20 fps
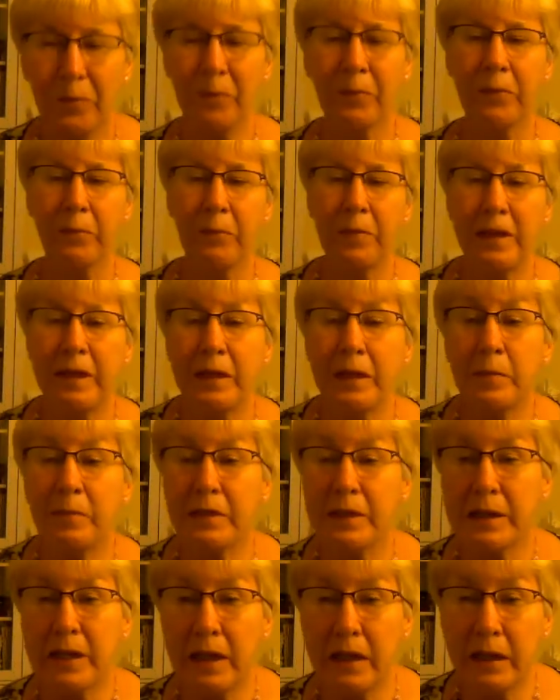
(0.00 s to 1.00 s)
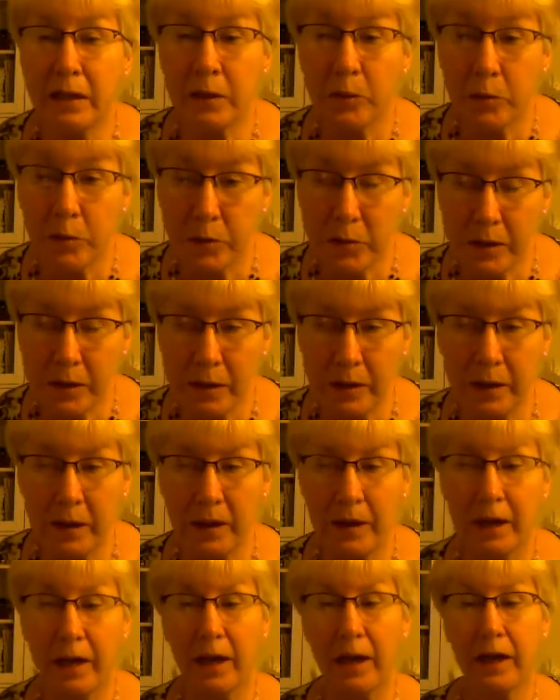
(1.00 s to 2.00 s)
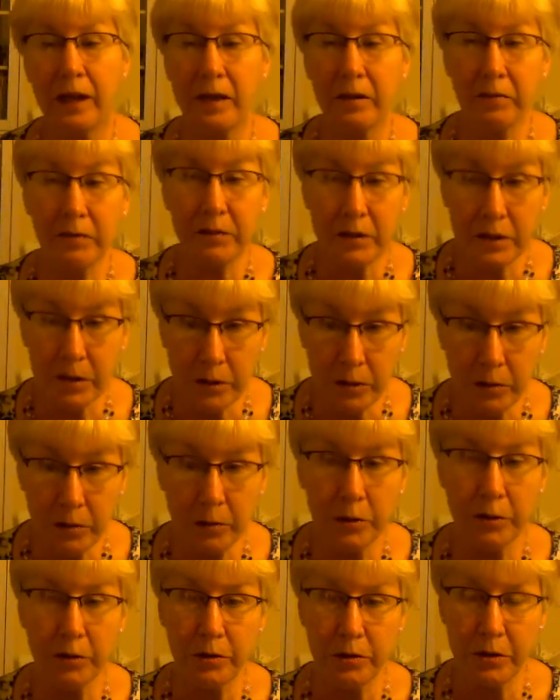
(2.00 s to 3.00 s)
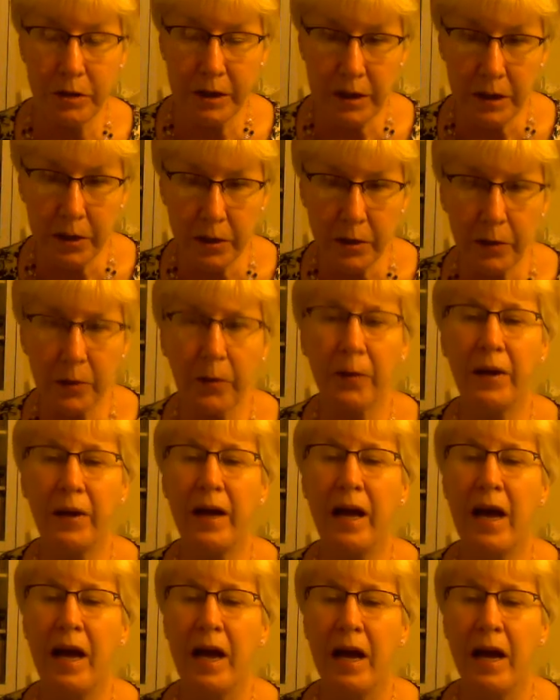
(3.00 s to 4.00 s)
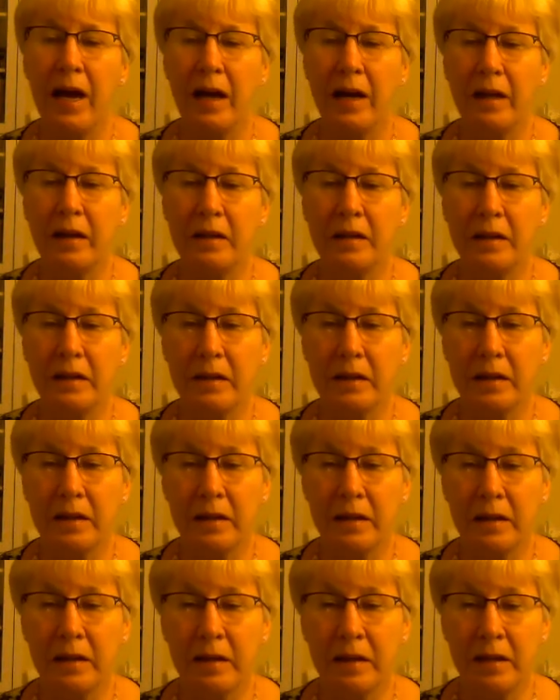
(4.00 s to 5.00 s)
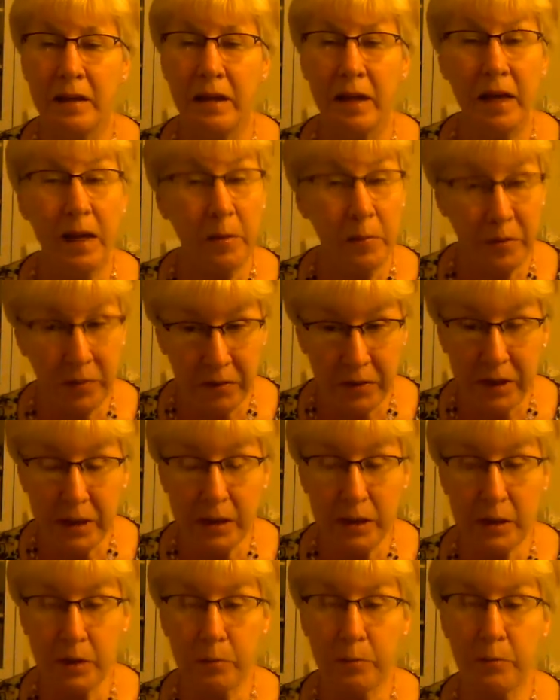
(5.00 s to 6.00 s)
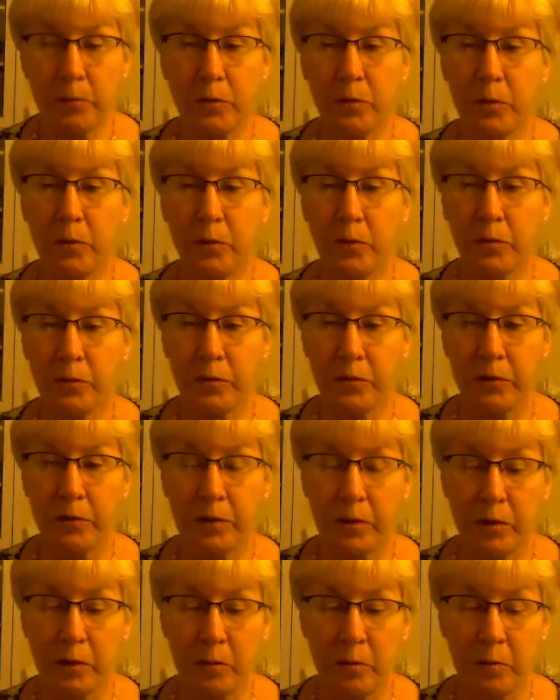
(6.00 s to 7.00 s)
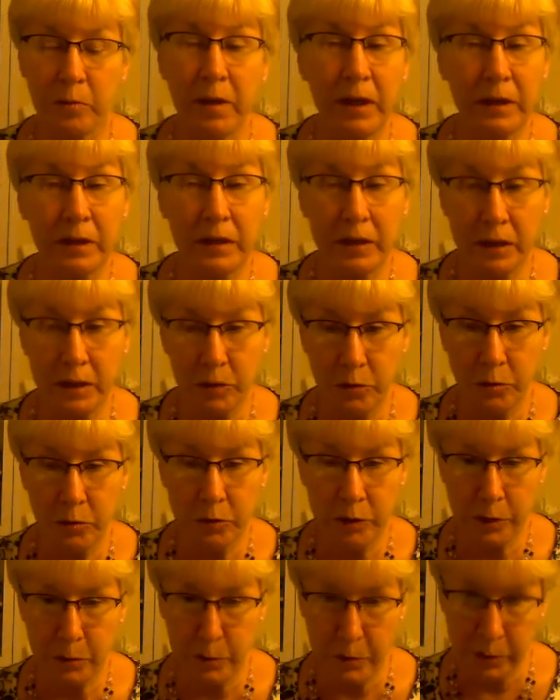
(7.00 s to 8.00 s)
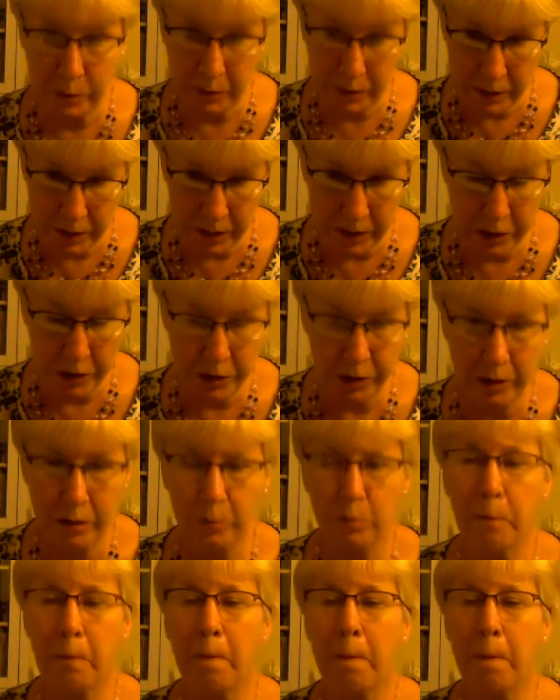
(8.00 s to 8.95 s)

My name is Galina Kurdina. I live in Toronto, Ontario, and I am a victim of mind control experimentation.